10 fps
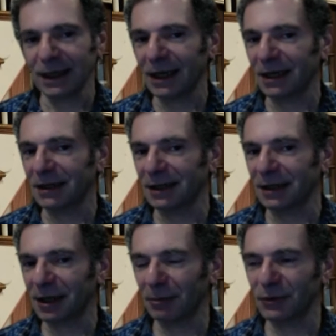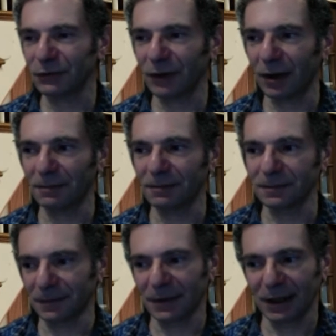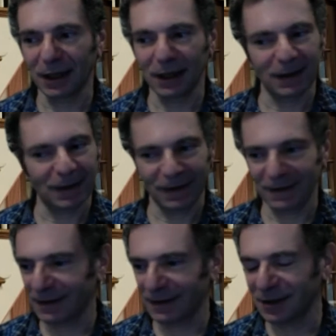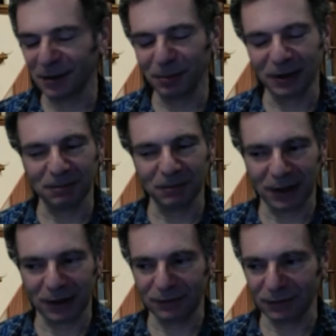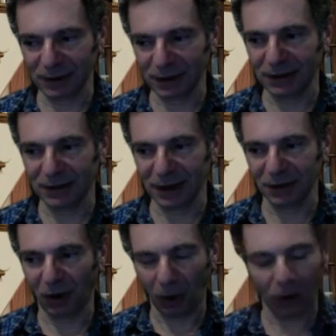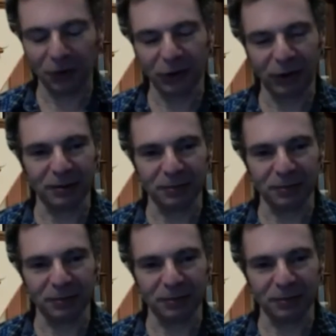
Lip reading: And it comes from a deeply embedded feeling that all the great